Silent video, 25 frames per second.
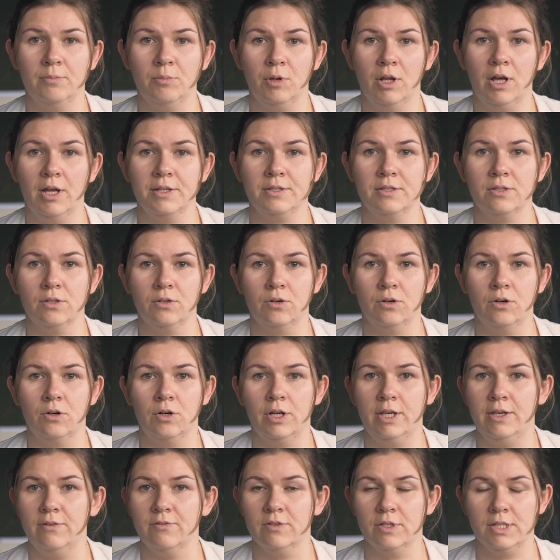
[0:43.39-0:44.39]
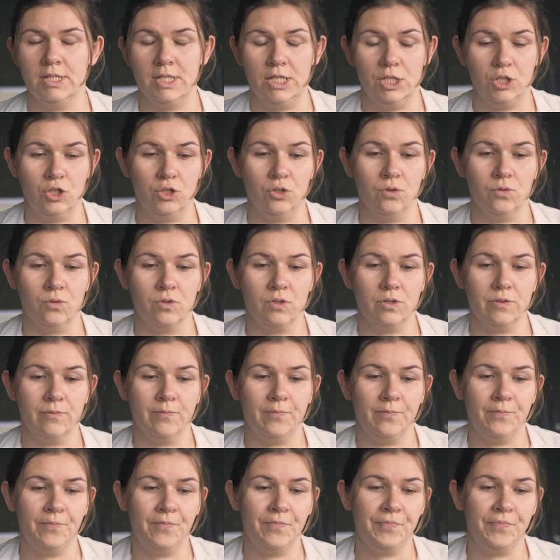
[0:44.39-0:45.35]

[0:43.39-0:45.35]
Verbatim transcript: blood, or even tissues.